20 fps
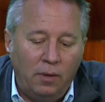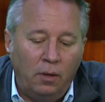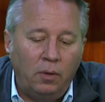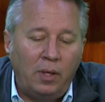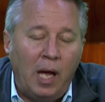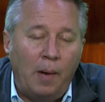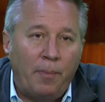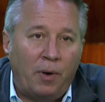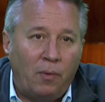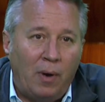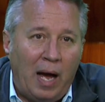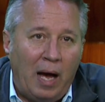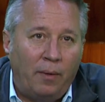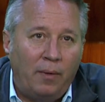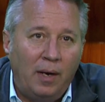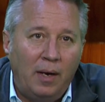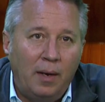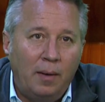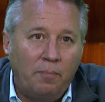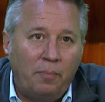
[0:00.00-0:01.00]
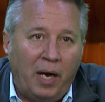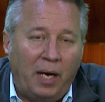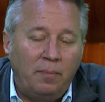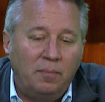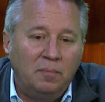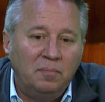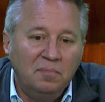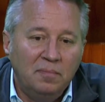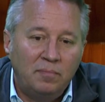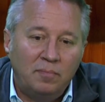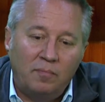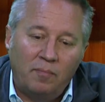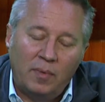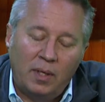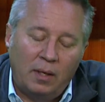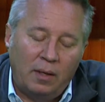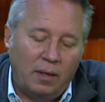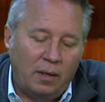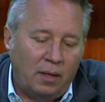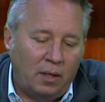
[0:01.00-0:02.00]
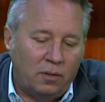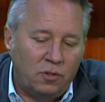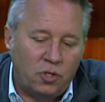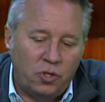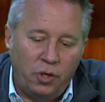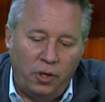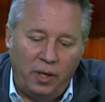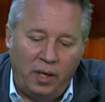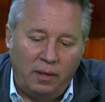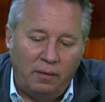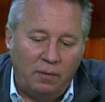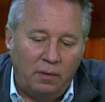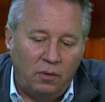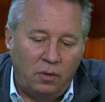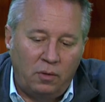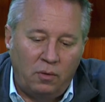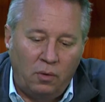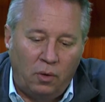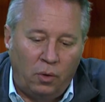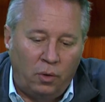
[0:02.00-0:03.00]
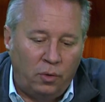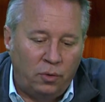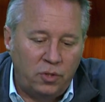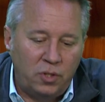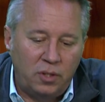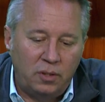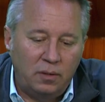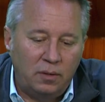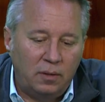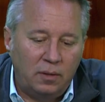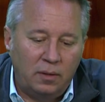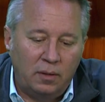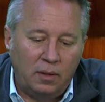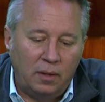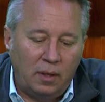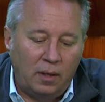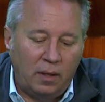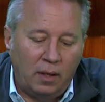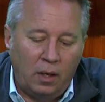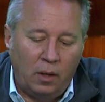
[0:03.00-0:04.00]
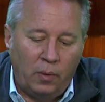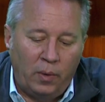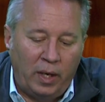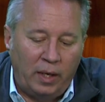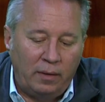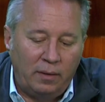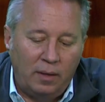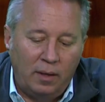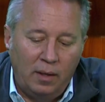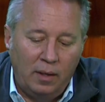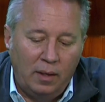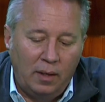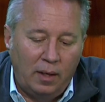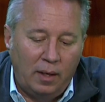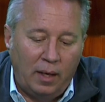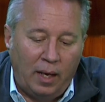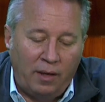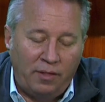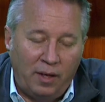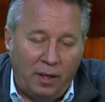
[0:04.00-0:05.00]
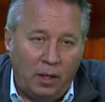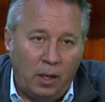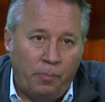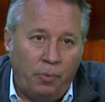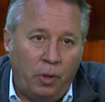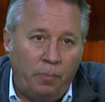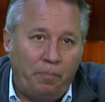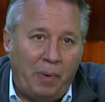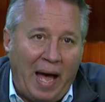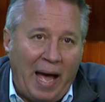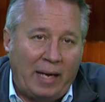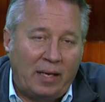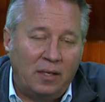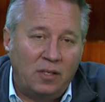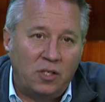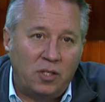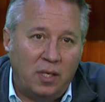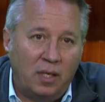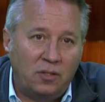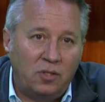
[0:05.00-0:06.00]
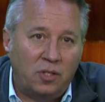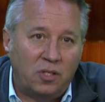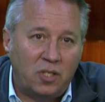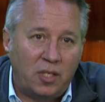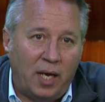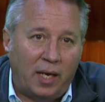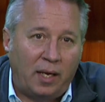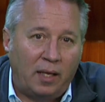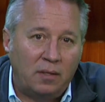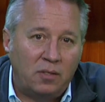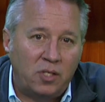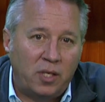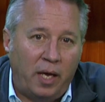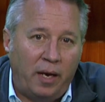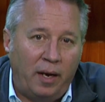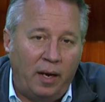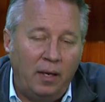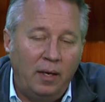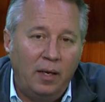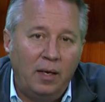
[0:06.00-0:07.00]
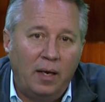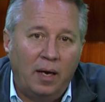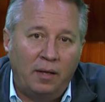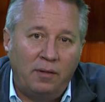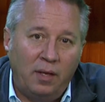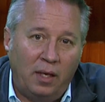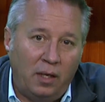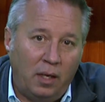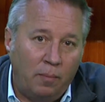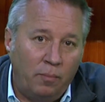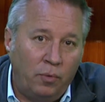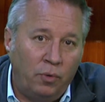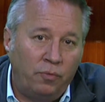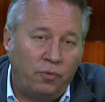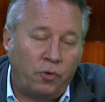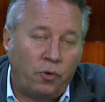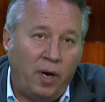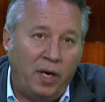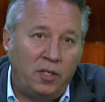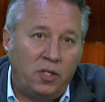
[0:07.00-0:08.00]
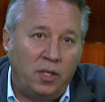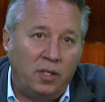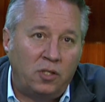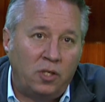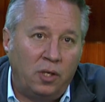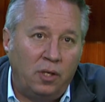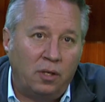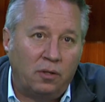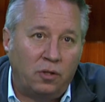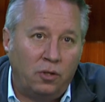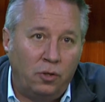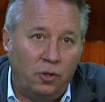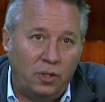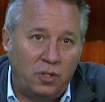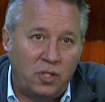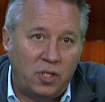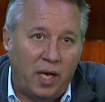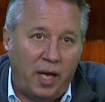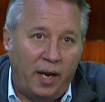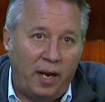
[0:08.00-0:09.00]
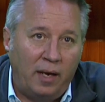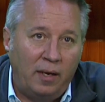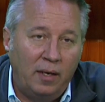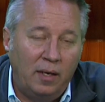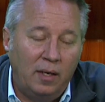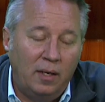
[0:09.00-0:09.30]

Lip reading: they'll come around. But concerning goals, you know what? I think you put Backus as your second center. I think you move Krejci to your third center,